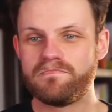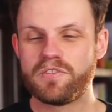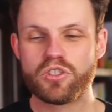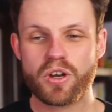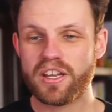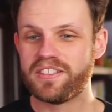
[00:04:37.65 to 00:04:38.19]

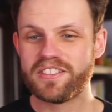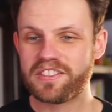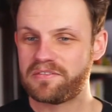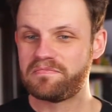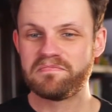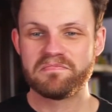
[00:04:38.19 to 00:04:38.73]
Trends,
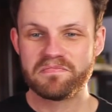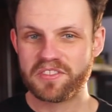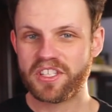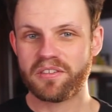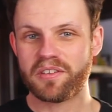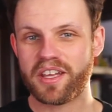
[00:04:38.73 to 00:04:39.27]

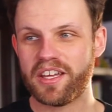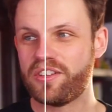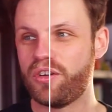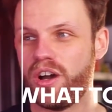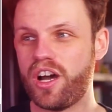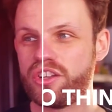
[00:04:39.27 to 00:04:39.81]
stuff like that,
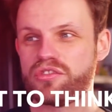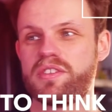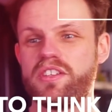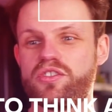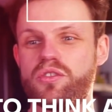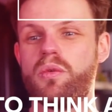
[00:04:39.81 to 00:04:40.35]
not
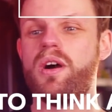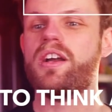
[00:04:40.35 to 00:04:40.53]
100% sure why.